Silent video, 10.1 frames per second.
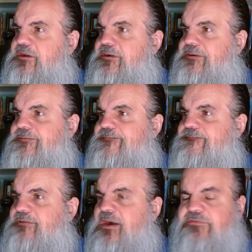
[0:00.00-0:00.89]
Uh,
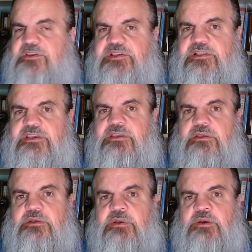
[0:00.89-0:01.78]

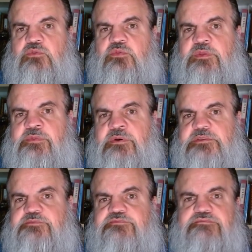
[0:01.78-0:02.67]
obviously, uh, the
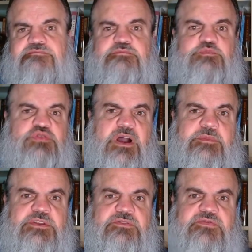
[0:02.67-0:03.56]
most
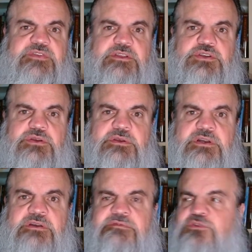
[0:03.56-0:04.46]
prominent feature
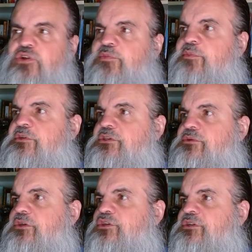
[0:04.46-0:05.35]
of the Trump
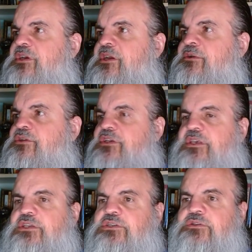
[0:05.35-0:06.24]
administration on higher
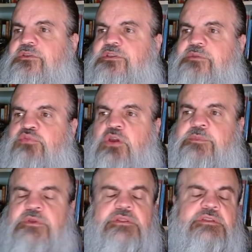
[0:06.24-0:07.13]
education is the
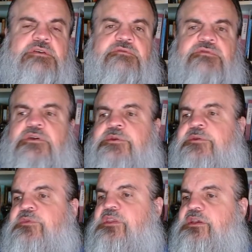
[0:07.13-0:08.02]
appointment of uh,
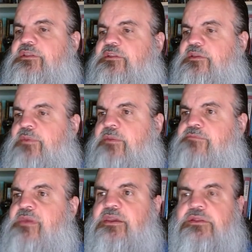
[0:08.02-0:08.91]
Linda
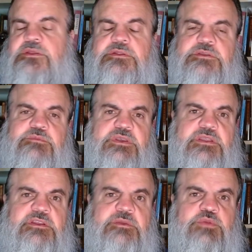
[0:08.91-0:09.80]
McMahon to
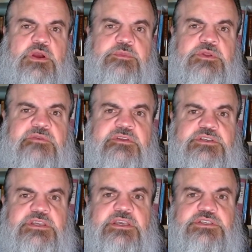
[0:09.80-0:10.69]
be the Department of
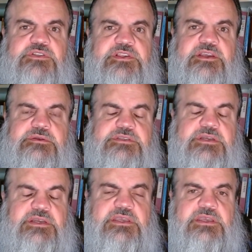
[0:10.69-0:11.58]
Education
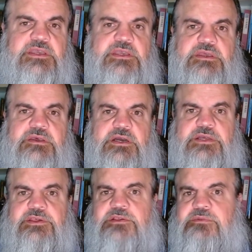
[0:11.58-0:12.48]
Secretary.
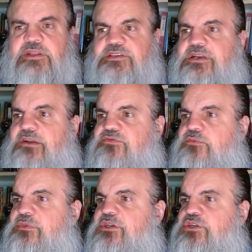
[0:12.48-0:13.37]
Uh, this awaits
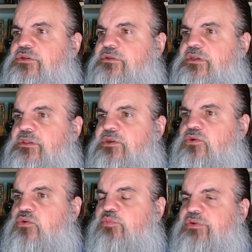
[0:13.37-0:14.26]
confirmation and that
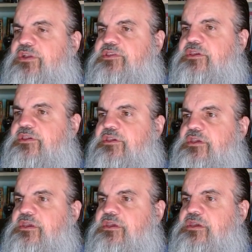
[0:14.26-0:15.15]
whole process.
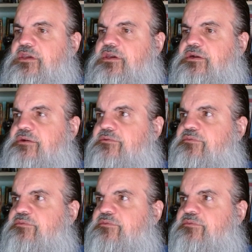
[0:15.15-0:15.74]
Uh,